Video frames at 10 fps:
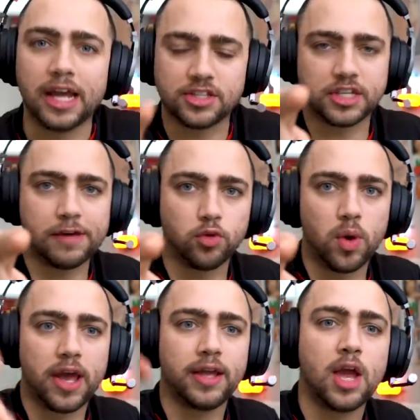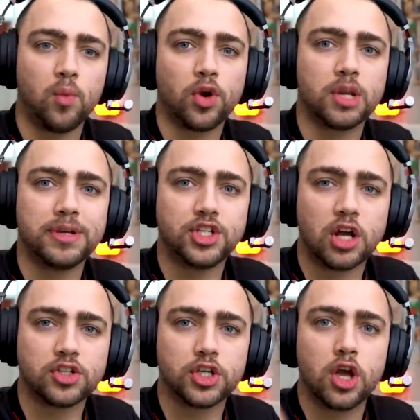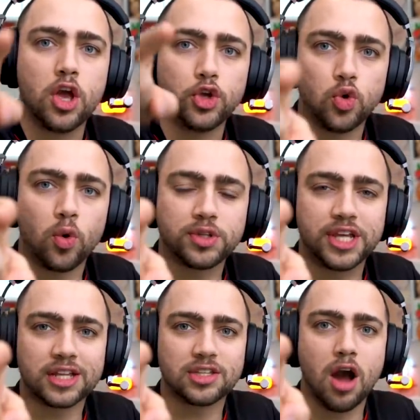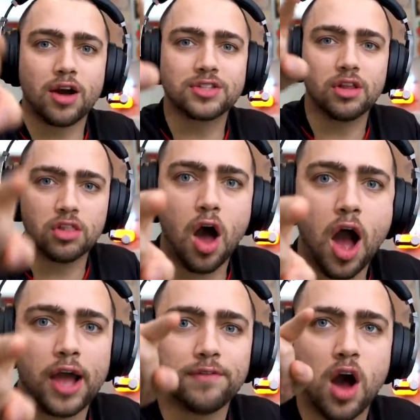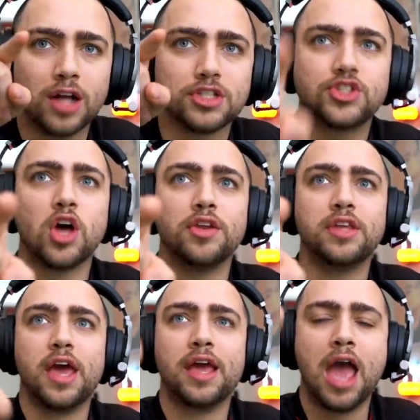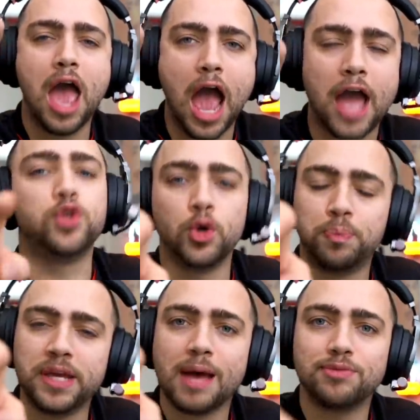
It's a giveaway, and we're gonna be judging your TikToks live on Sunday at 2 p.m.